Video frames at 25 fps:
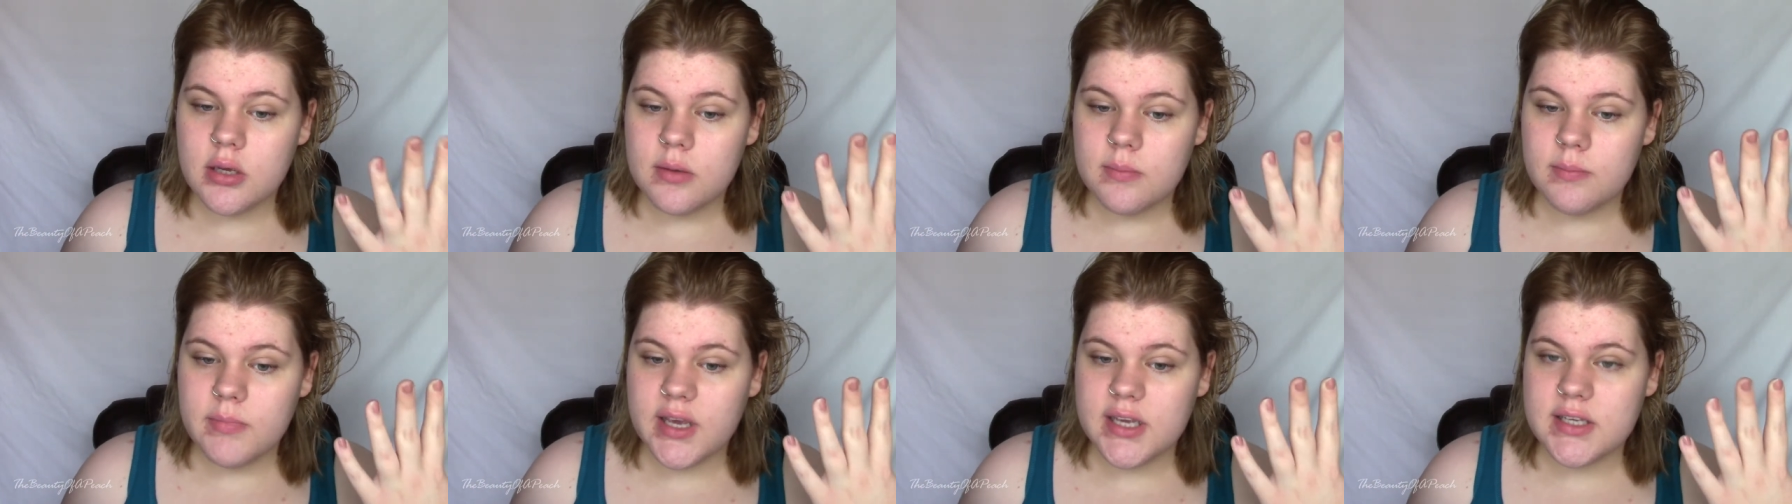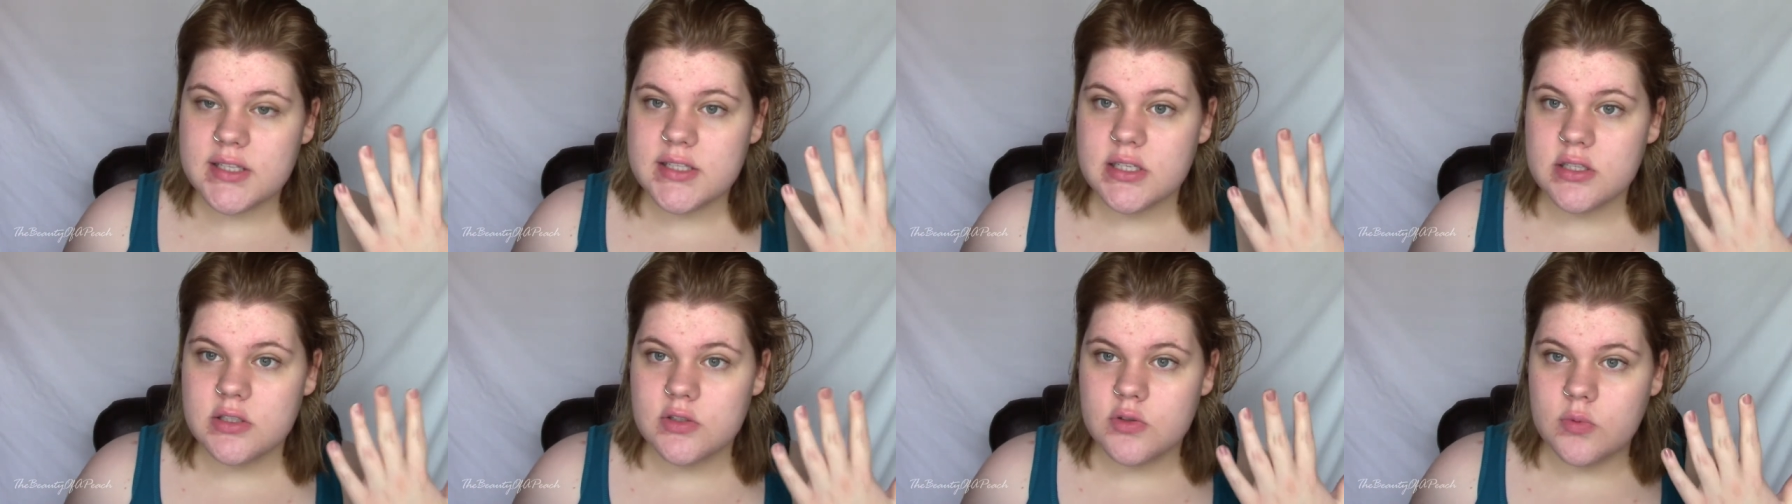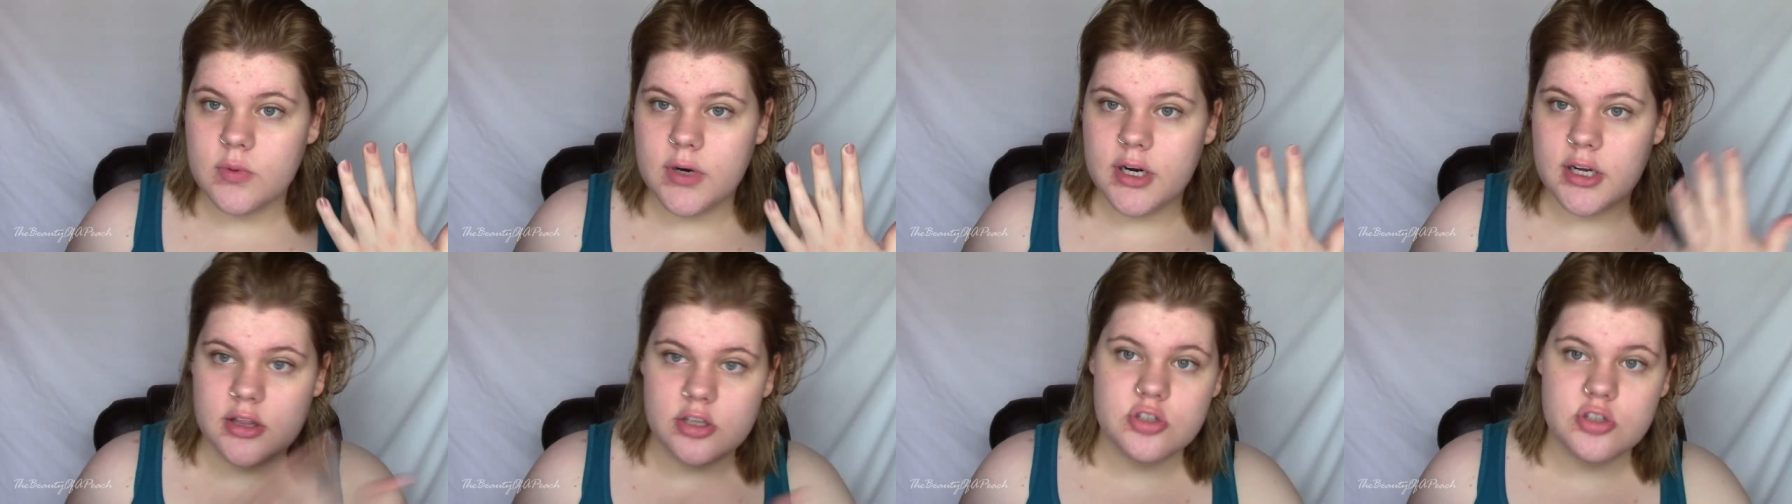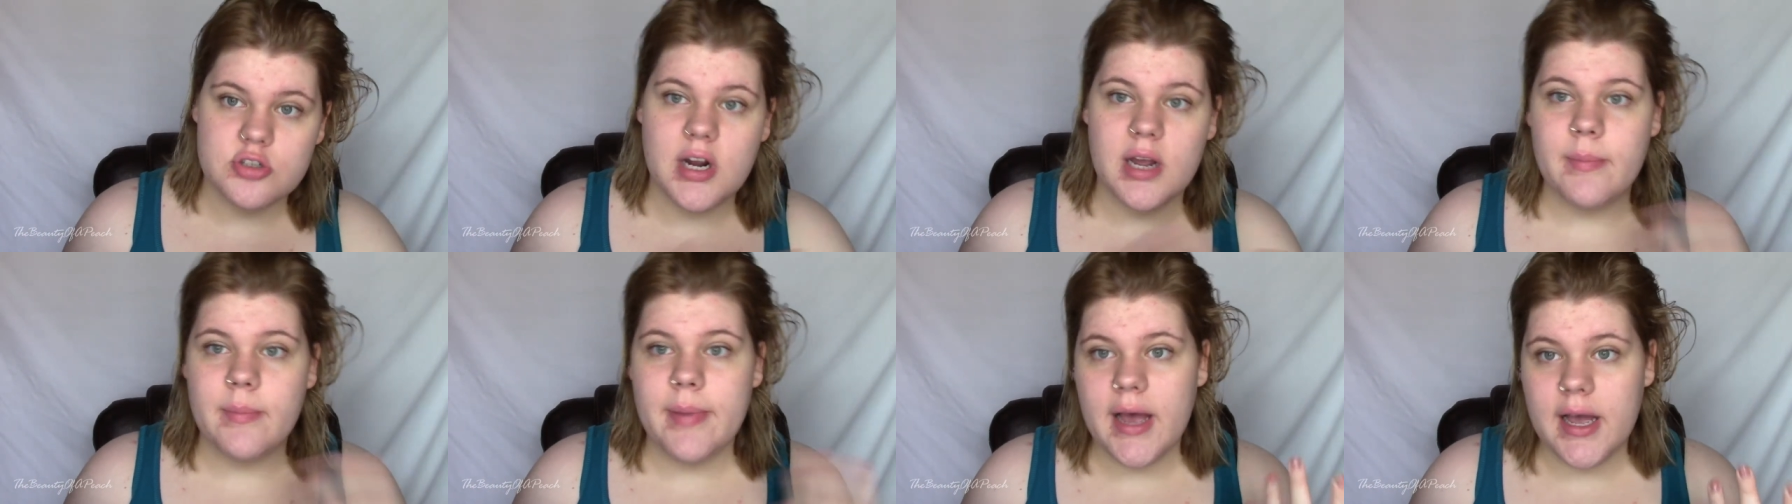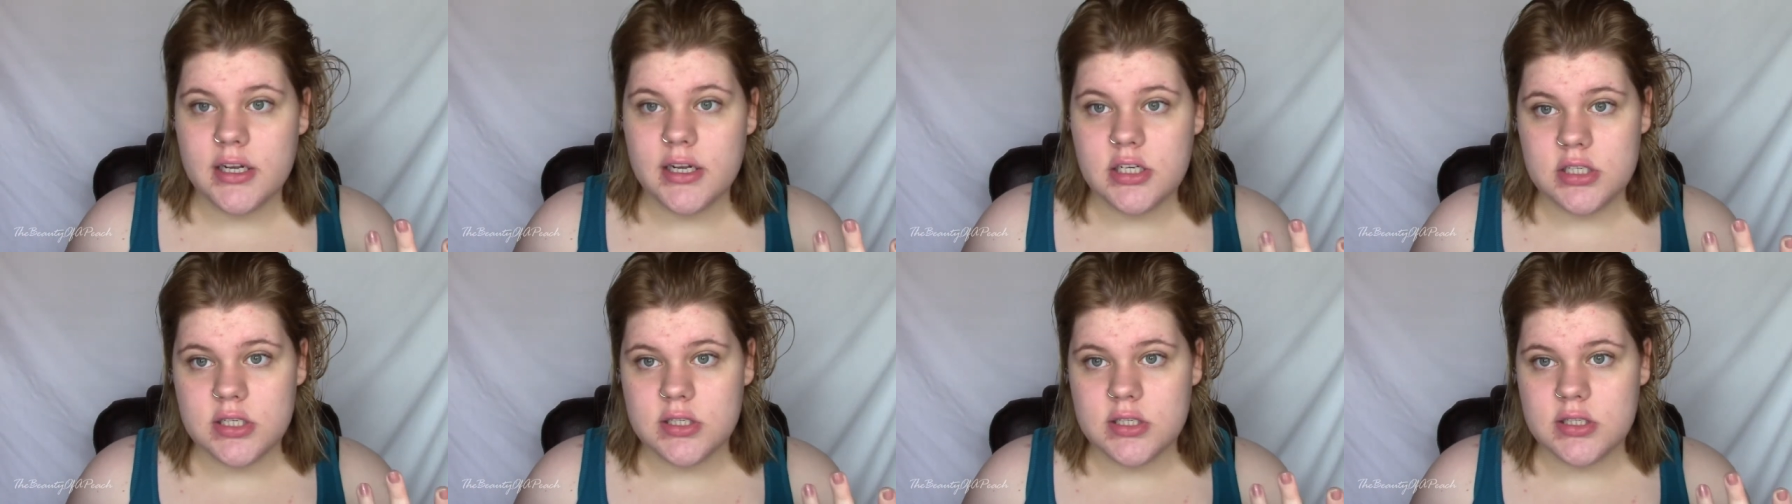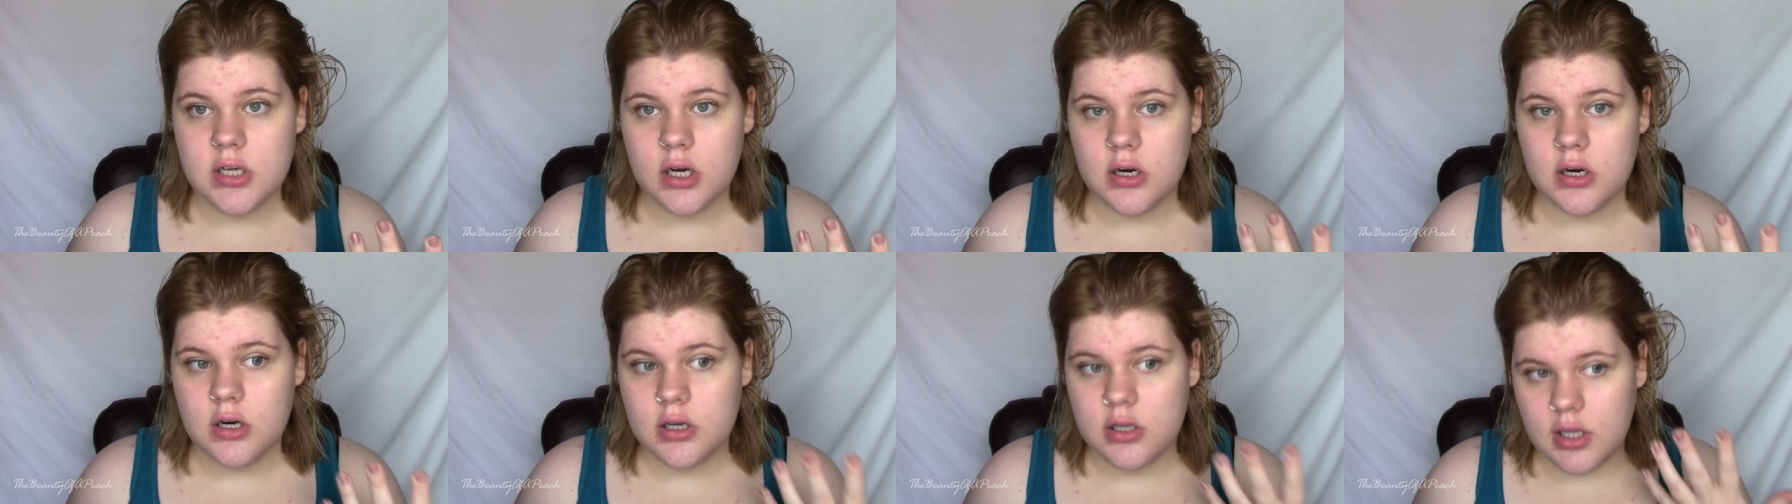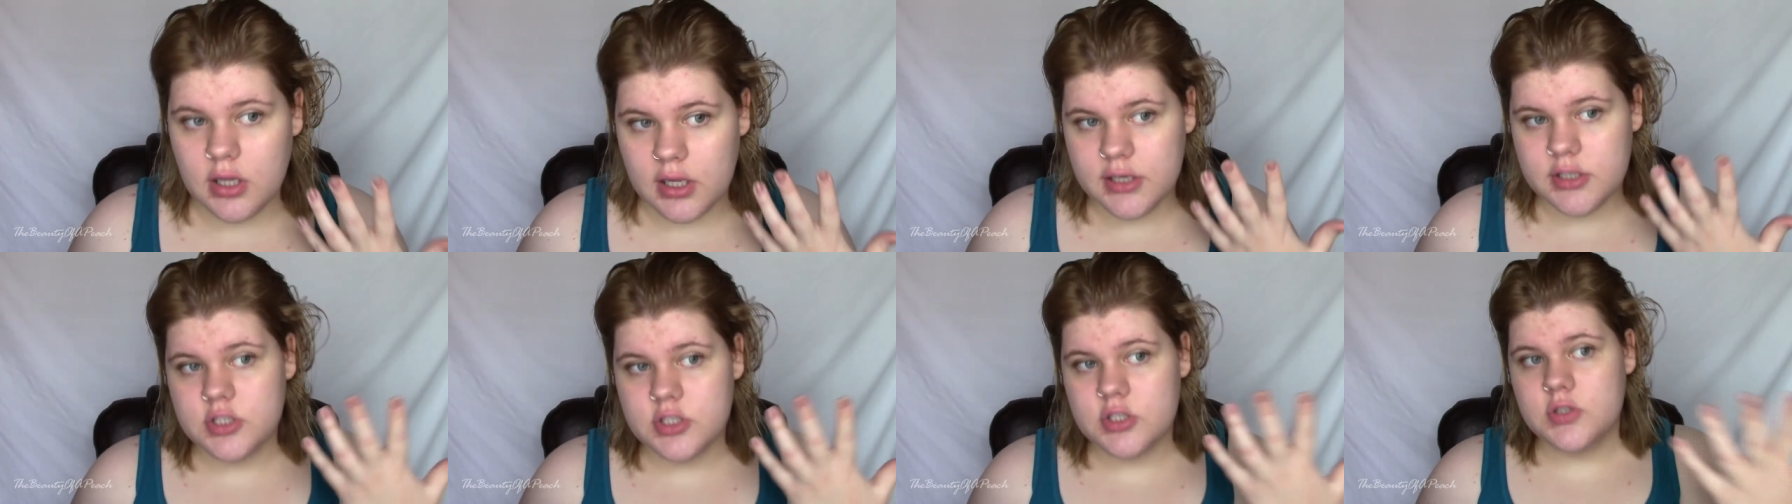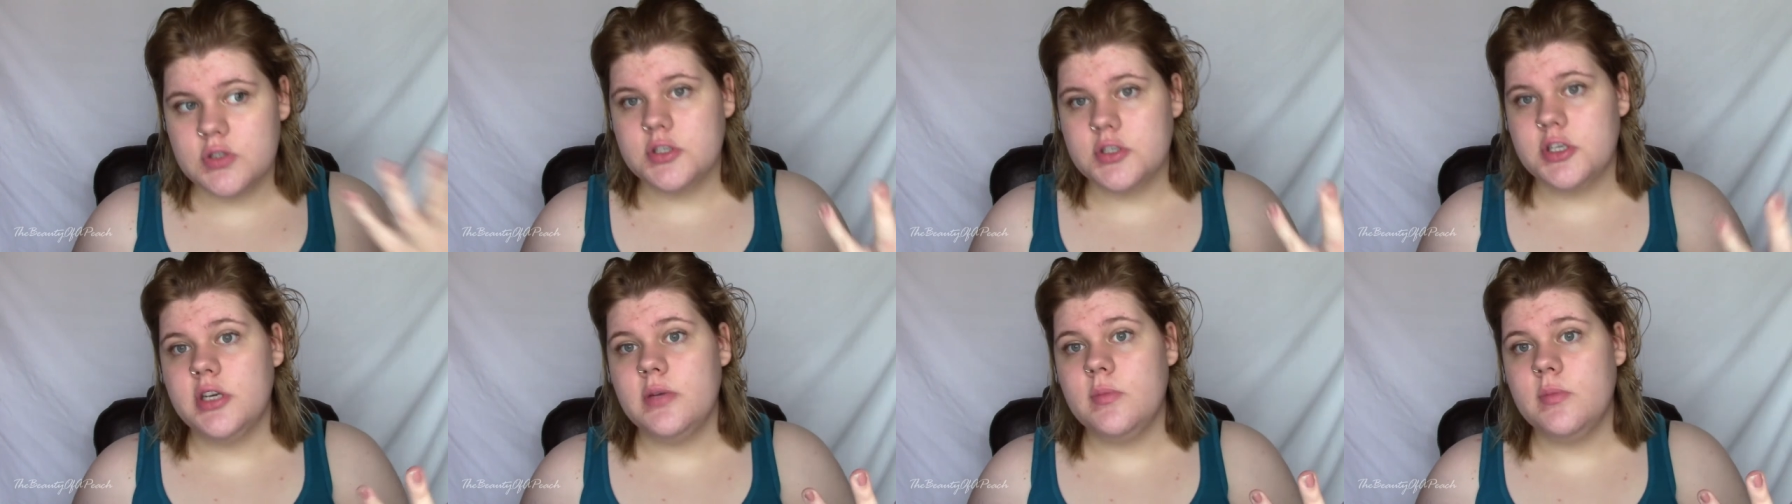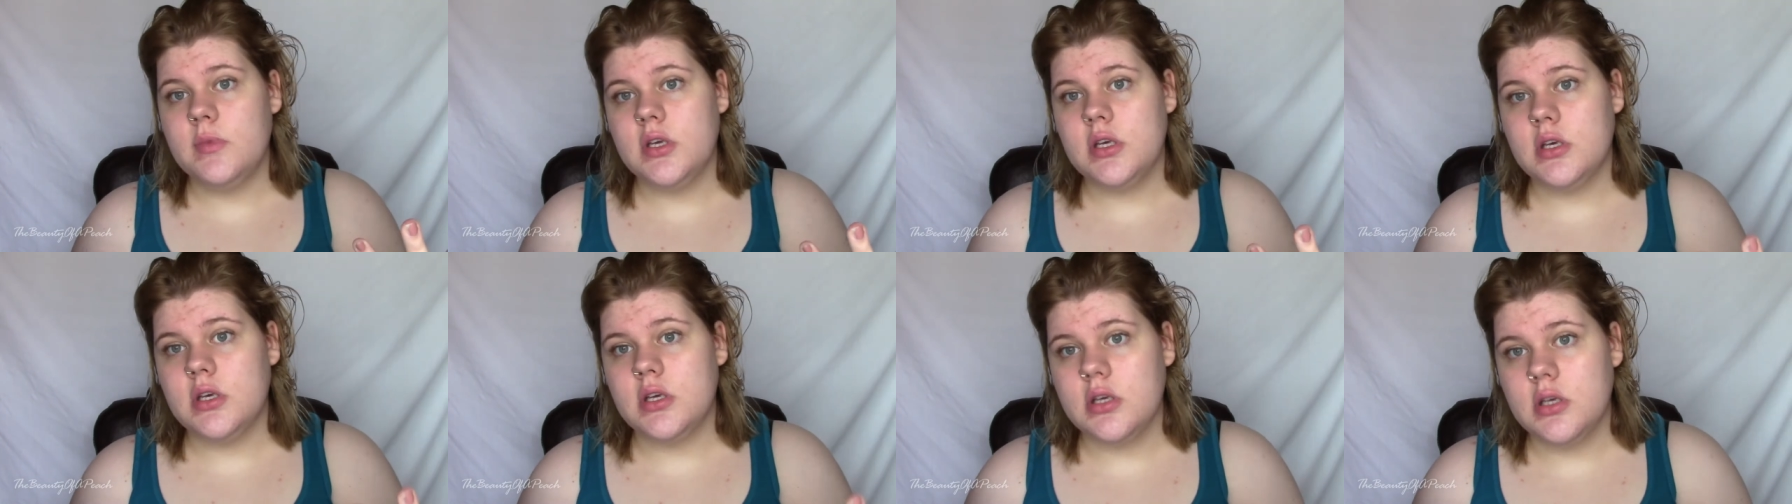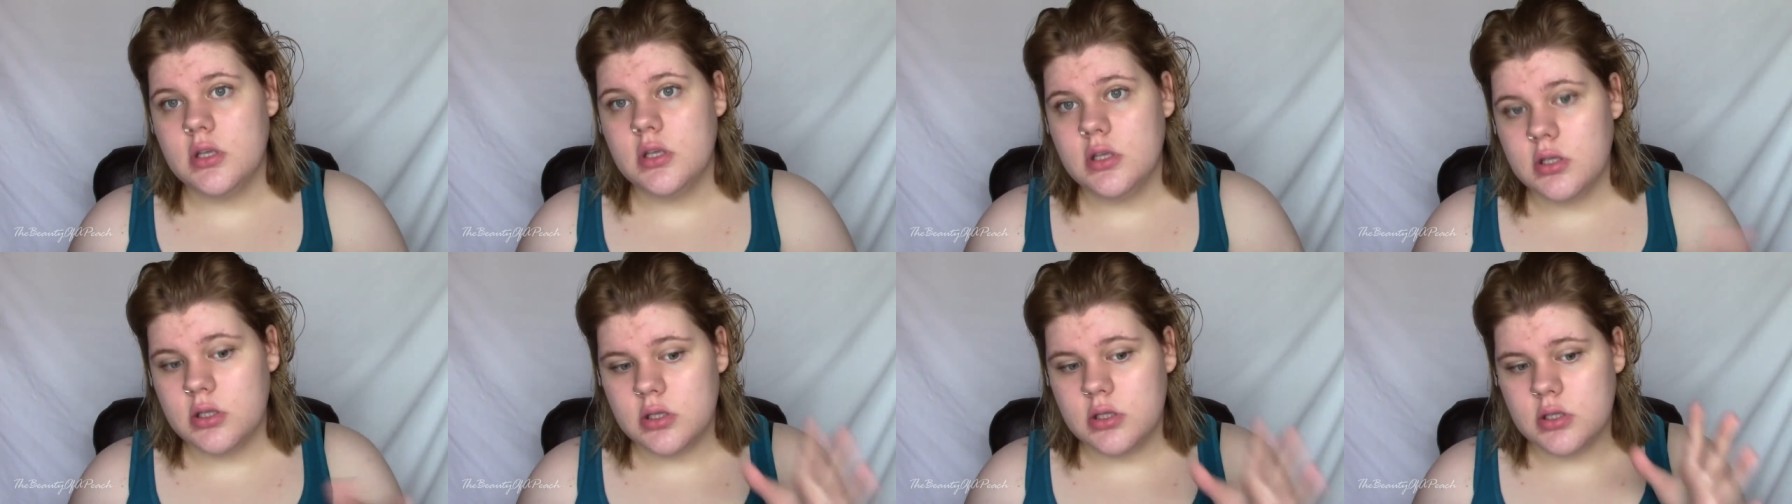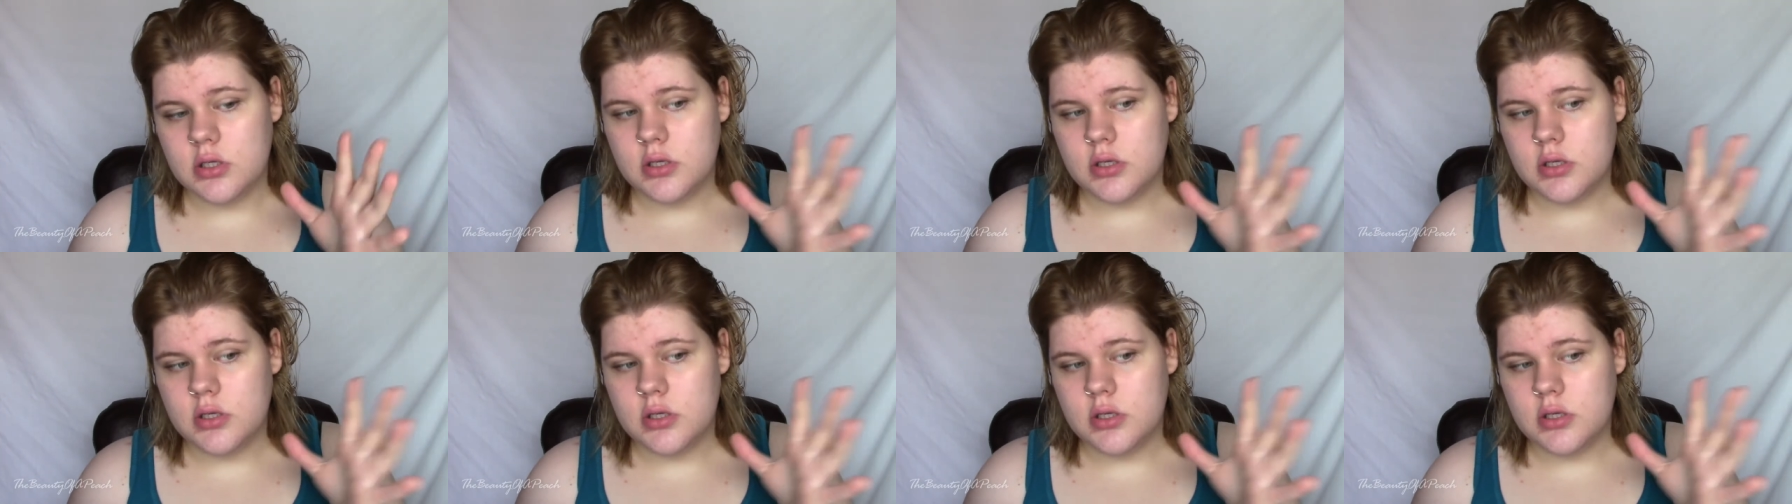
makes it to where the dry patches aren't, like, screaming,